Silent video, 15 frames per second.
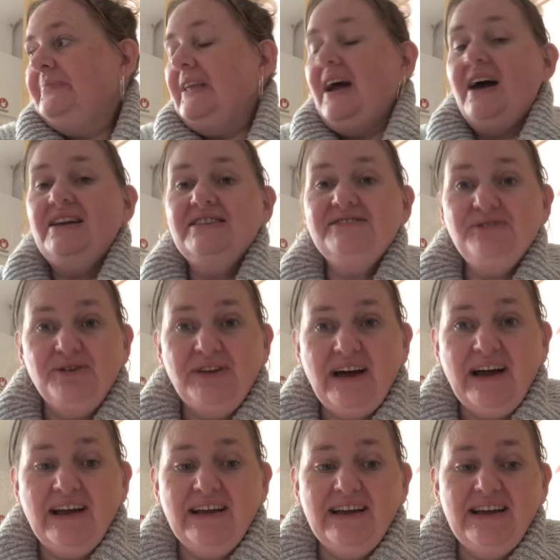And it's not
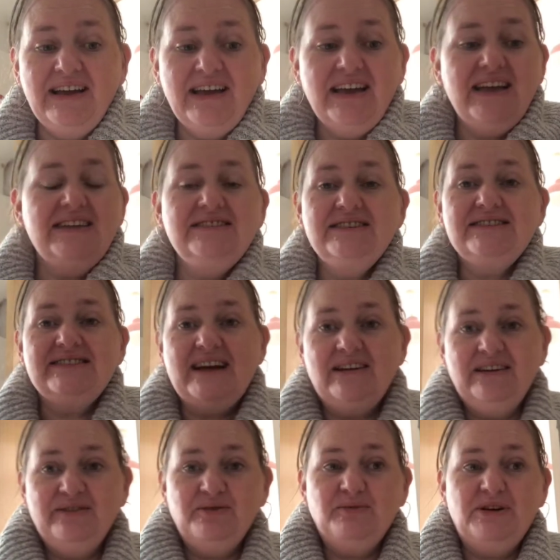that. Indy's now
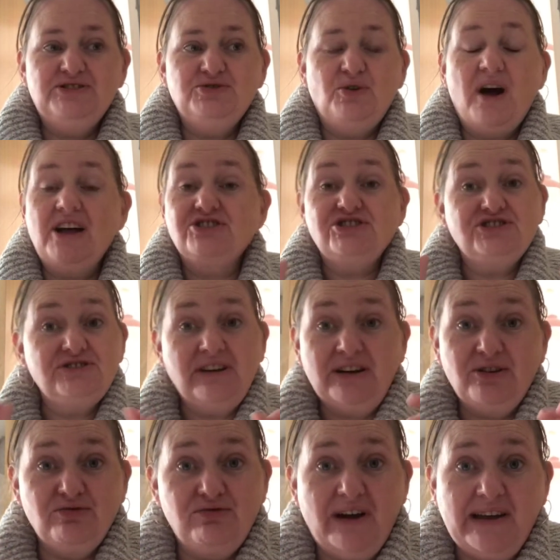living with my daughter and she's doing
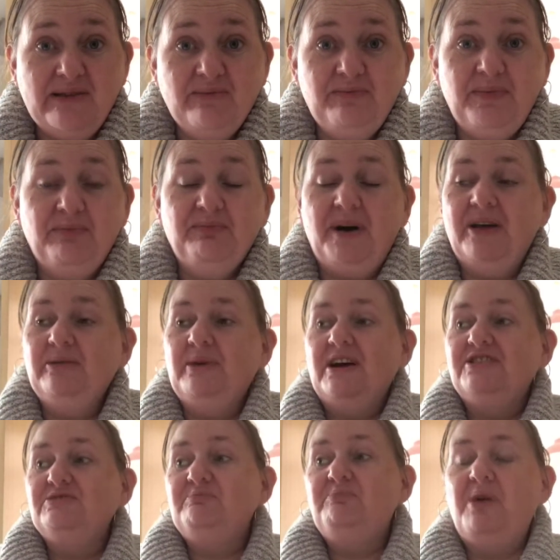great, by the way.
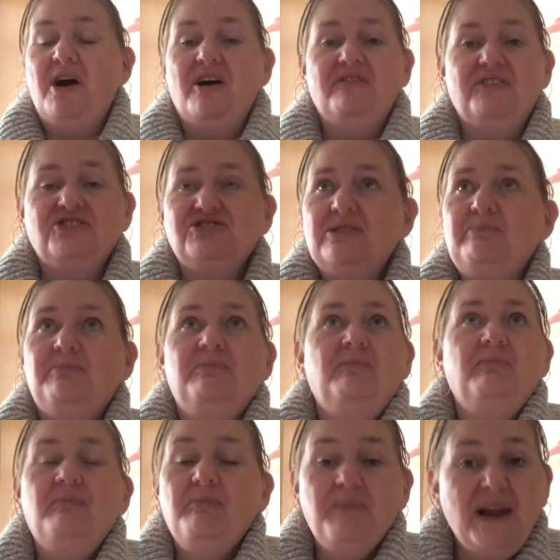Perfect. She
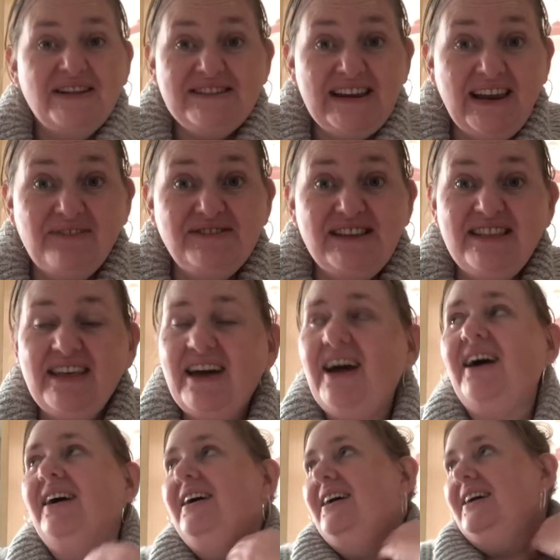bloody loves it there.
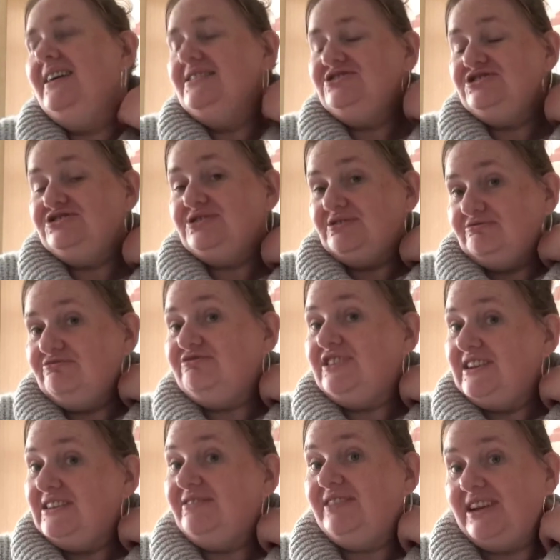She's doing
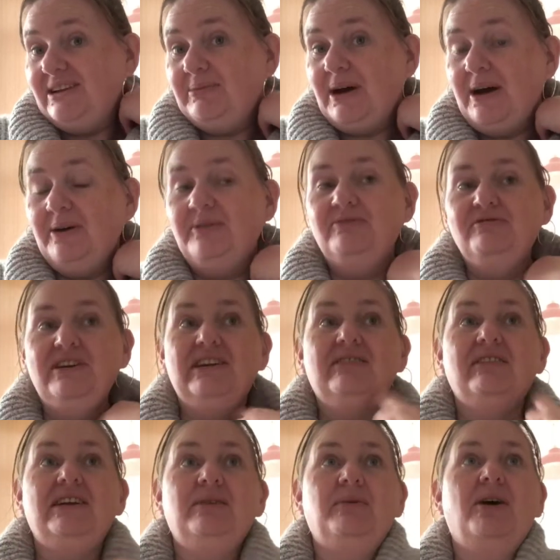really, really well. Really,
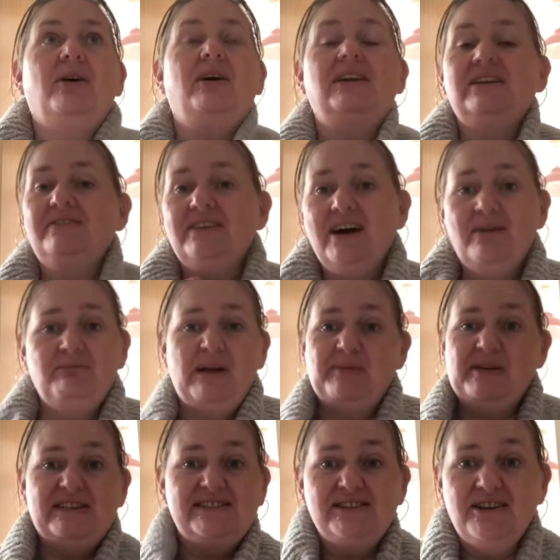really well. I'll even maybe
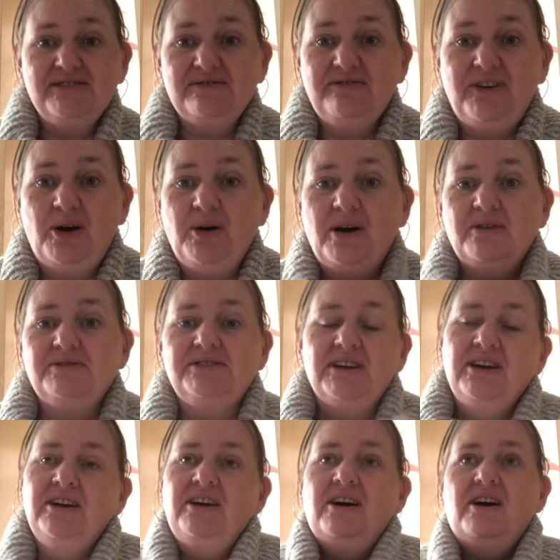insert some photos
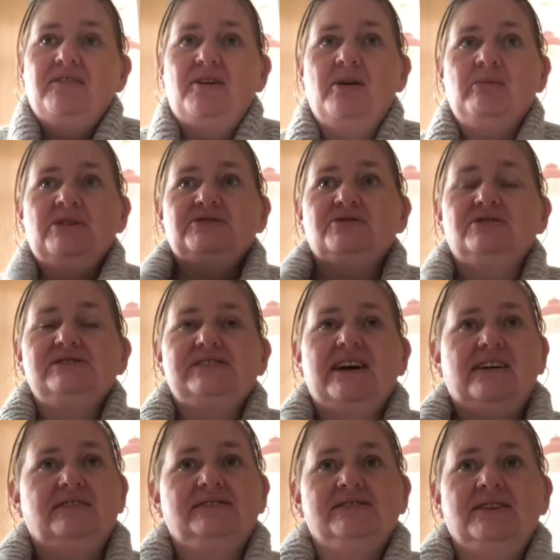of her at my daughter's
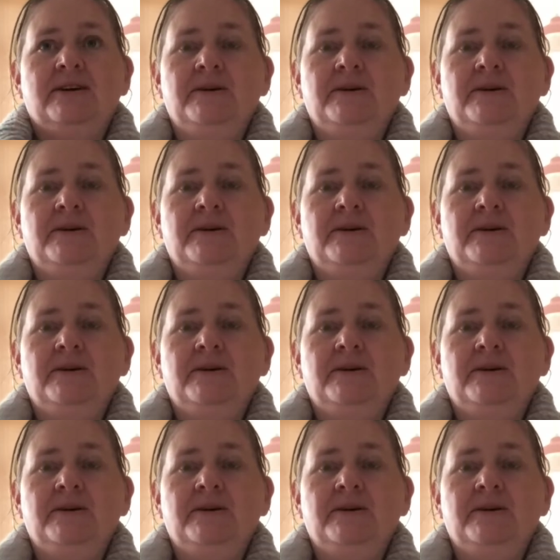house.